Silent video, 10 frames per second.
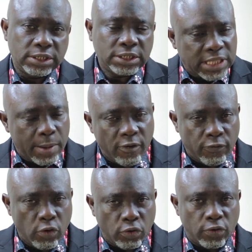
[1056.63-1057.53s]
in terms
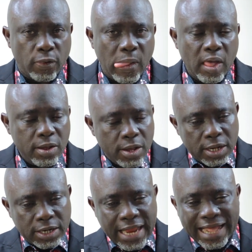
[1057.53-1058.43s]
of load.
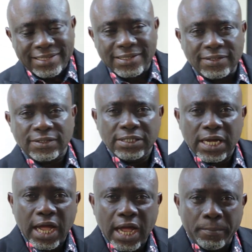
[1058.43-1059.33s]
That is
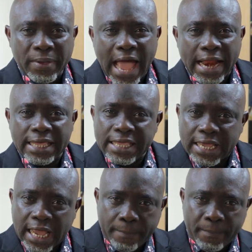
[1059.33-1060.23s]
bearing
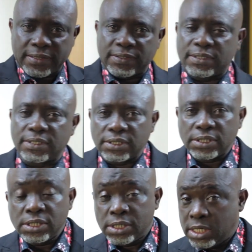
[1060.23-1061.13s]
capacity.
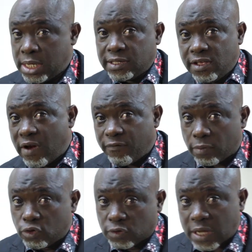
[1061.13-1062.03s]
It's different
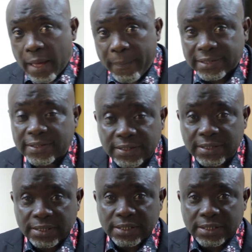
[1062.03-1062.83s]
from use capacity.